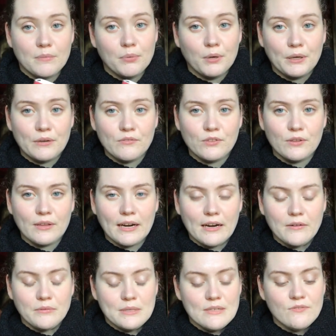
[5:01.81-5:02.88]
point of view that I
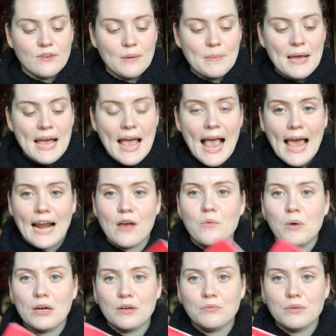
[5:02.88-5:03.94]
read from. And I
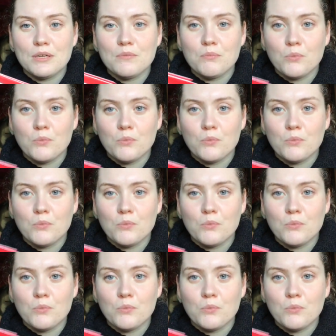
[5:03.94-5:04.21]
want to read